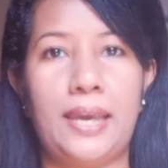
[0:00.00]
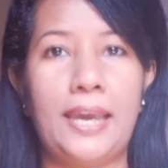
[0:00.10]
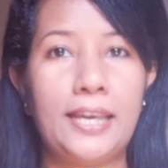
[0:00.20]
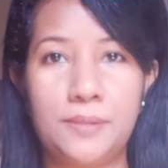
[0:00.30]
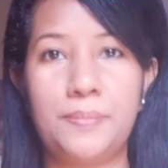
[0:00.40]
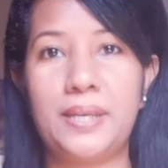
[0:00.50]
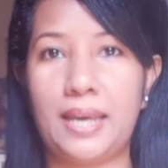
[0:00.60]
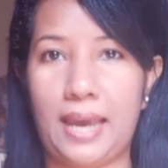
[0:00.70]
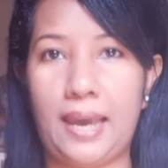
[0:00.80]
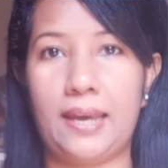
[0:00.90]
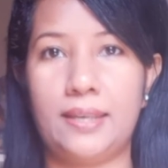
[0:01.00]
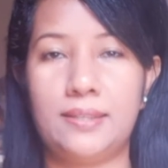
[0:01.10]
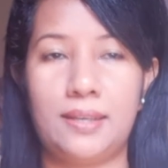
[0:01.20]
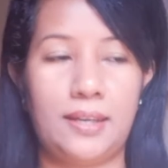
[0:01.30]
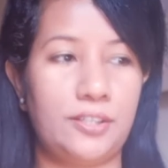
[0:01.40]
Hbs,
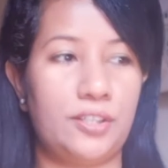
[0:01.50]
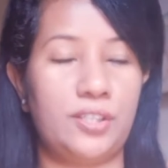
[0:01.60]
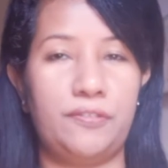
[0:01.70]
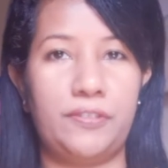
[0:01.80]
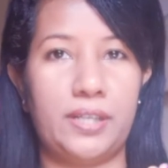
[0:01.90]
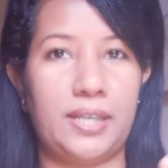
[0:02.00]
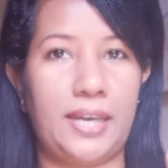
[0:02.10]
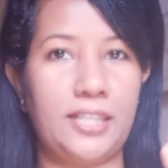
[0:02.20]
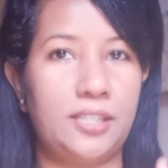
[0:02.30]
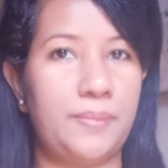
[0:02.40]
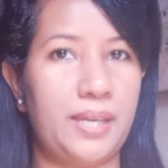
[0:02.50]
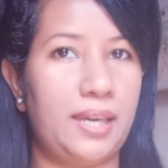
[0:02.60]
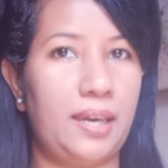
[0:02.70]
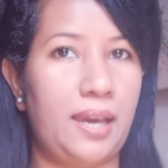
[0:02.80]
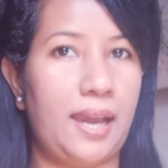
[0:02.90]
here's a different
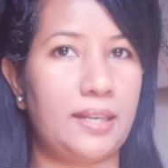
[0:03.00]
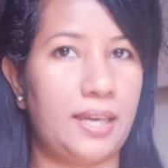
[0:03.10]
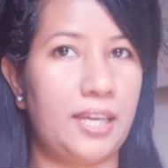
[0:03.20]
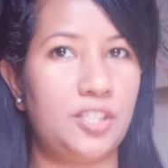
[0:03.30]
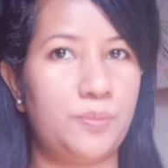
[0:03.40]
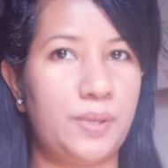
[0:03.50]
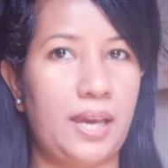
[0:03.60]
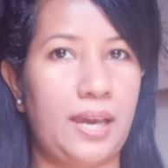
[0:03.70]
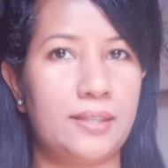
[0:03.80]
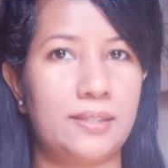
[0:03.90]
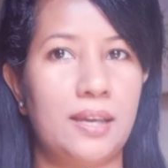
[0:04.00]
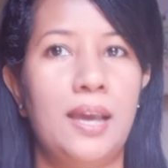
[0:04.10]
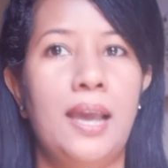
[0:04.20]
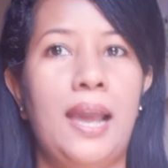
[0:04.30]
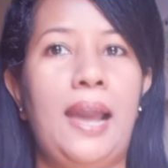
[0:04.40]
HbA and Hbs,
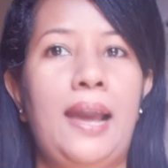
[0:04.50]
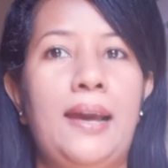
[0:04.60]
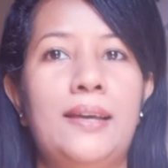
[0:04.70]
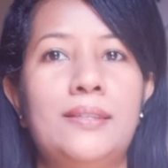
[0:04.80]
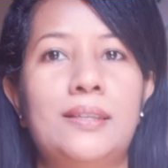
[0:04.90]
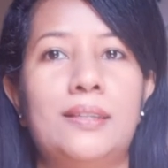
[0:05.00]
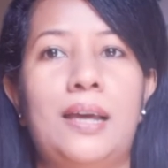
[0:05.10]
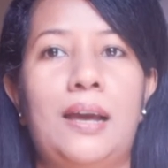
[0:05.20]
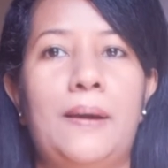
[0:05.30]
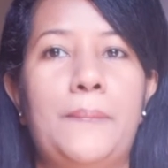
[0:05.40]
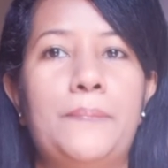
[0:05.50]
has the